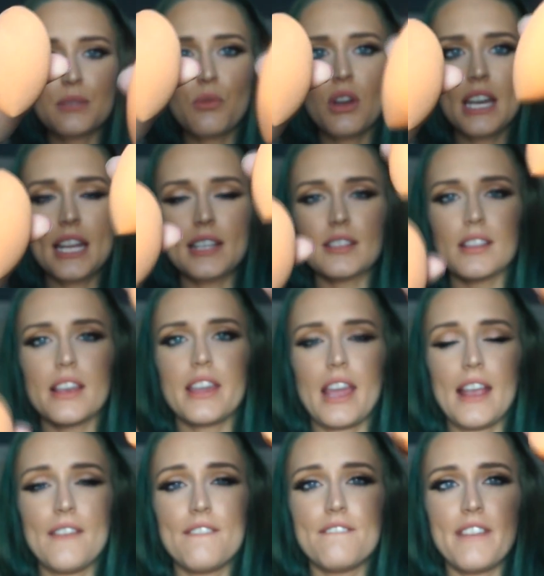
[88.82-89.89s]
one is like
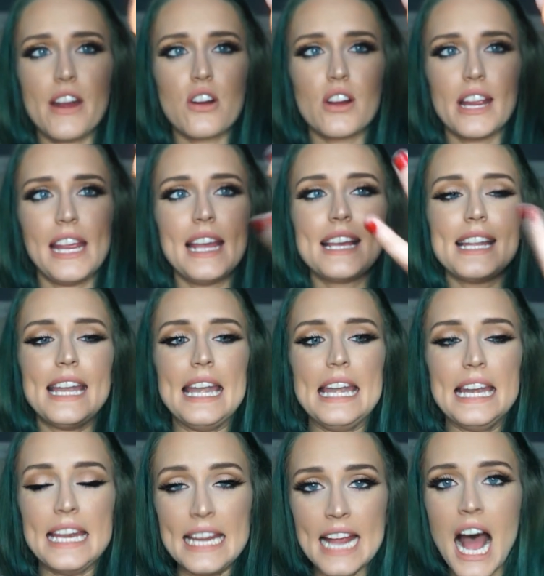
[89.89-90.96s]
a very
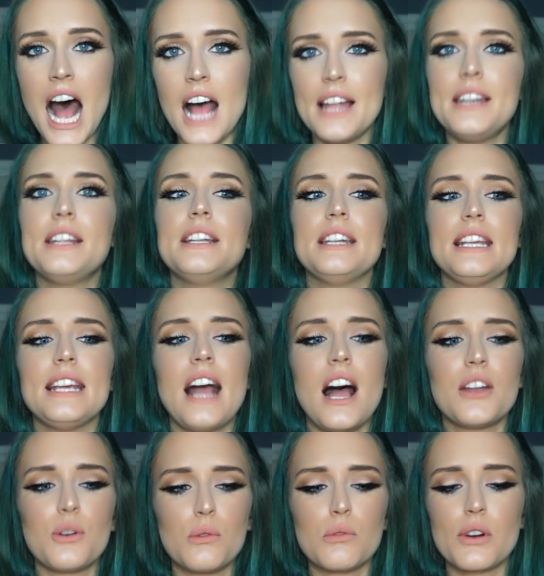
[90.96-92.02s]

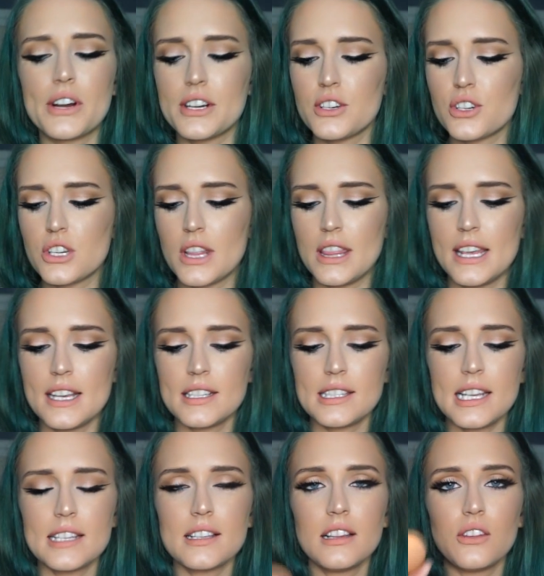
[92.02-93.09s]
neon orange. This
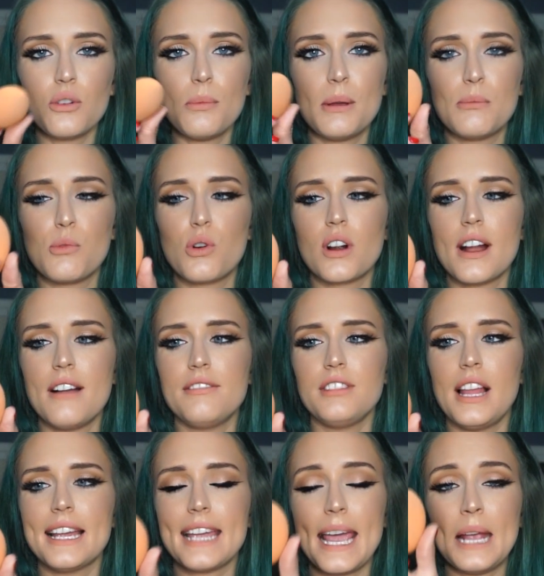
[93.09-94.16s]
is a little bit more of
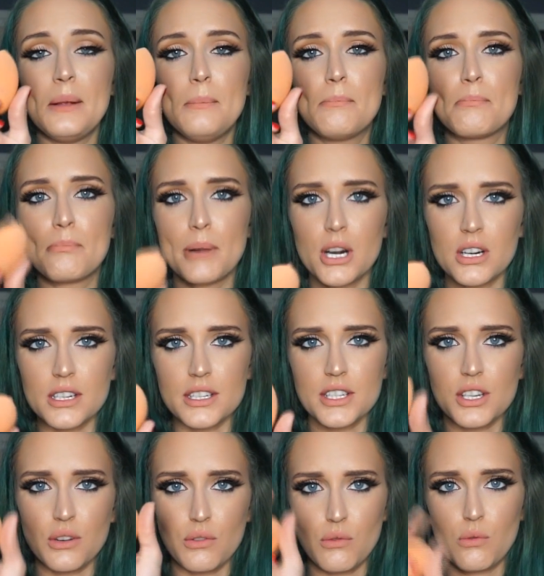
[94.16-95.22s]
like a
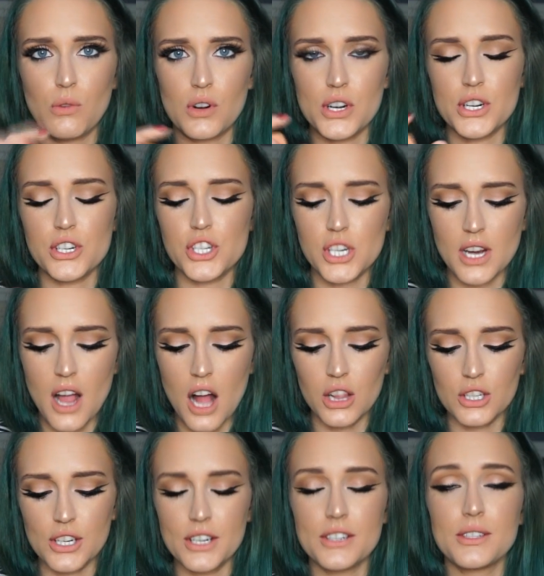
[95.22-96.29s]
burnt orange
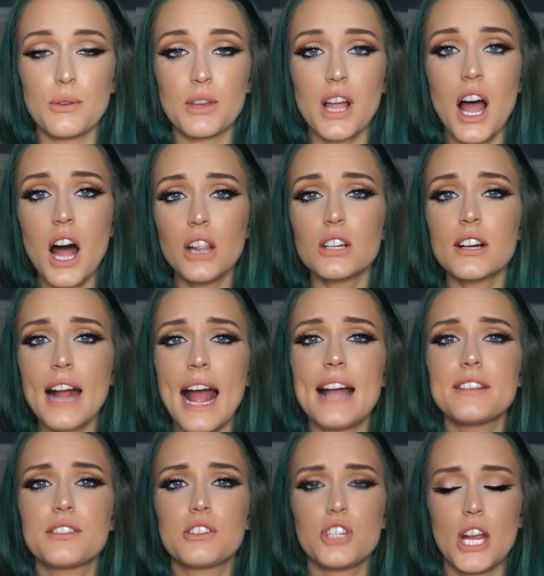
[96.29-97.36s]
color. So the color
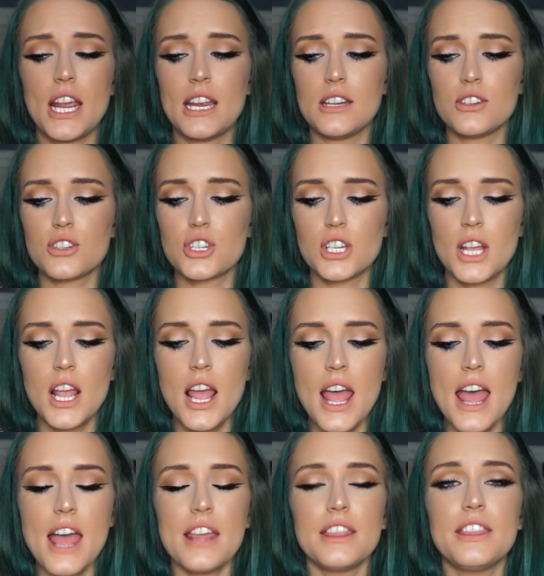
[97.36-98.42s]
has changed.
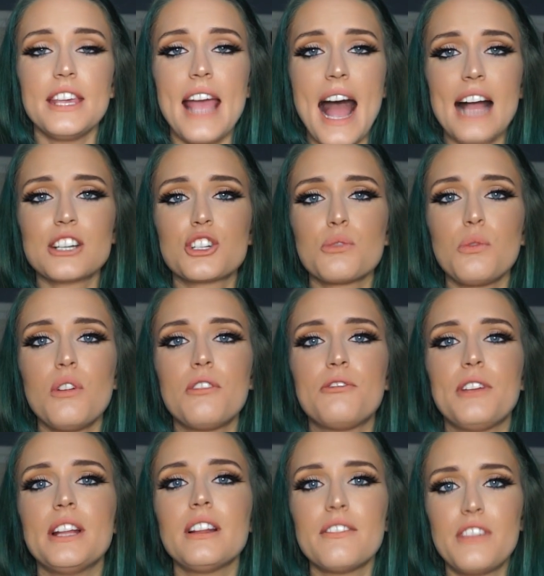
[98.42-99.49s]
The actual
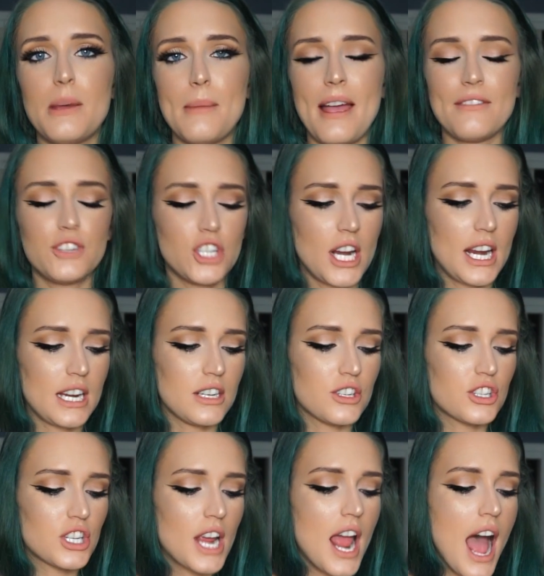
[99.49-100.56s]
feel of them have
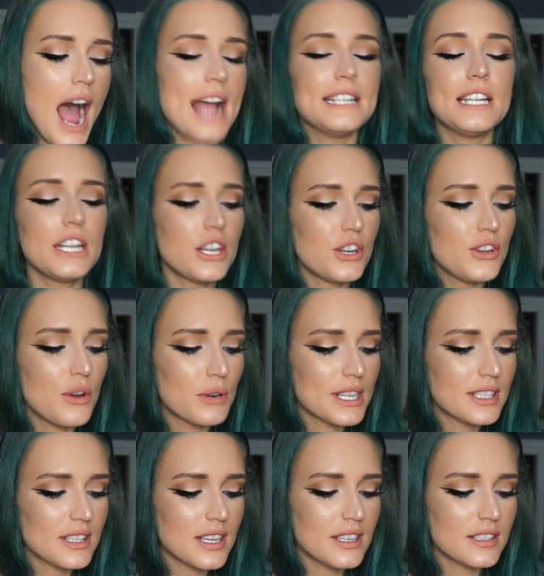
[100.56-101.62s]
changed. I didn't
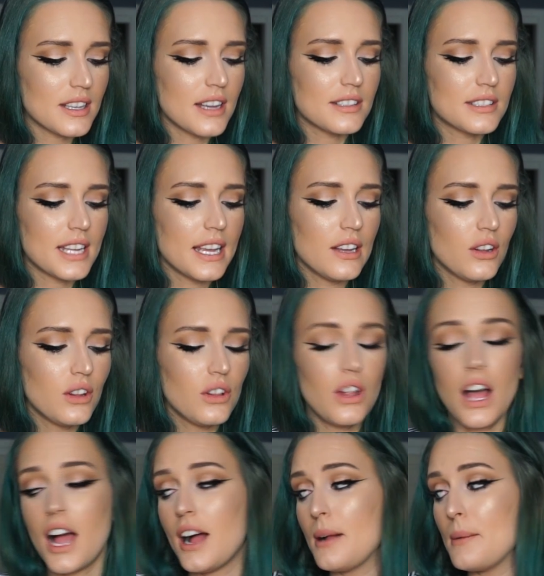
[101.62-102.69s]
notice this until